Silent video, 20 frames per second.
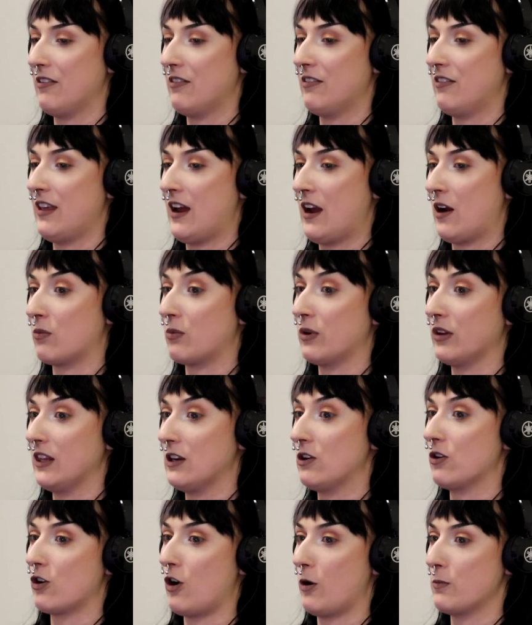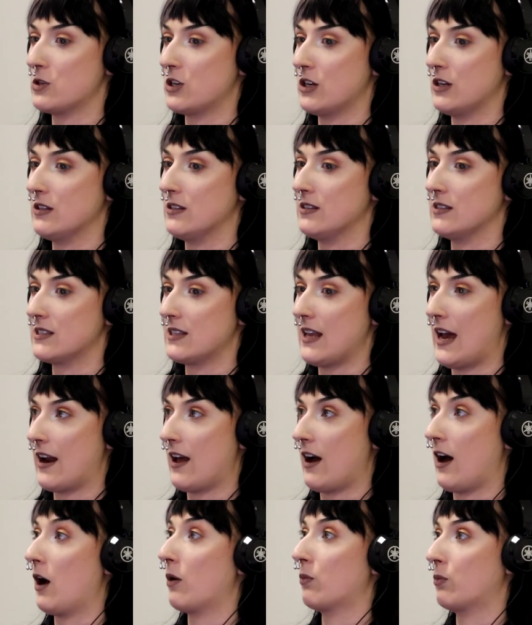they're really good options that
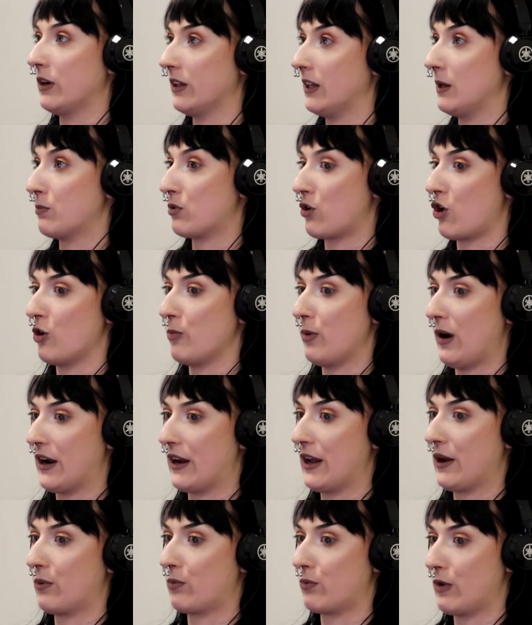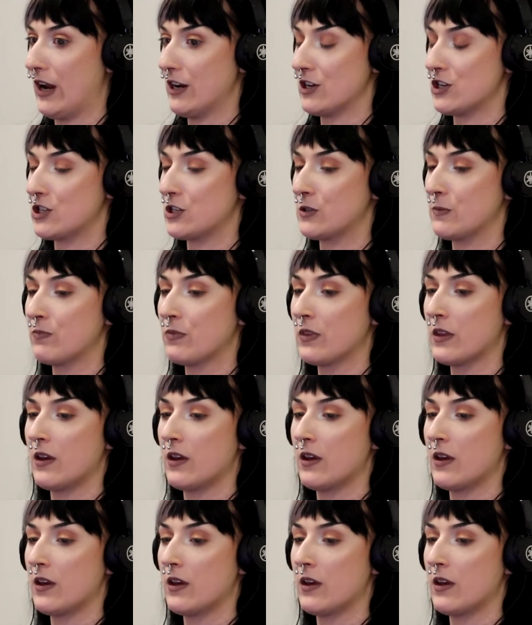are really probiotic rich.